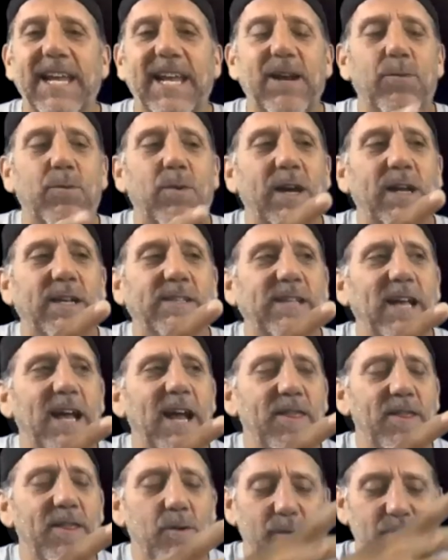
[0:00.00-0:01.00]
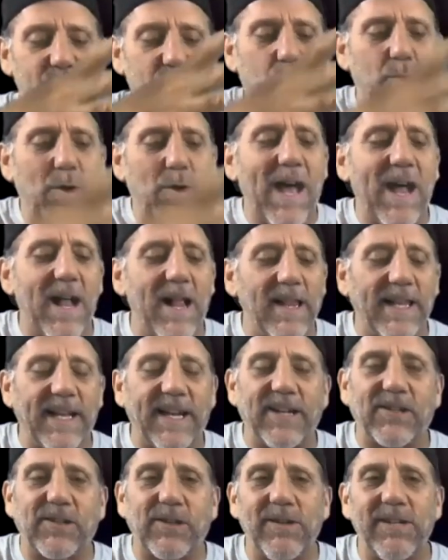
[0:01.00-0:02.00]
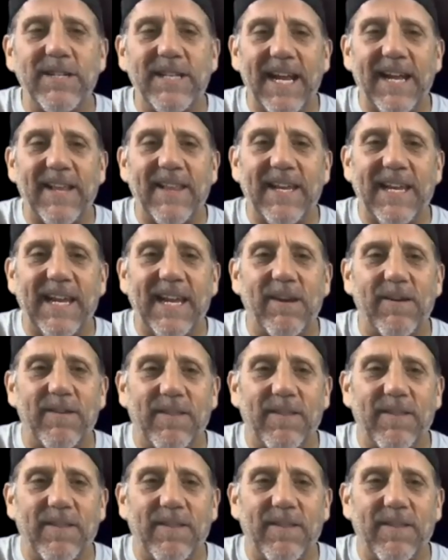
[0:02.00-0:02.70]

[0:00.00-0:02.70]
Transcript: was there was a well, and on a certain day of the year,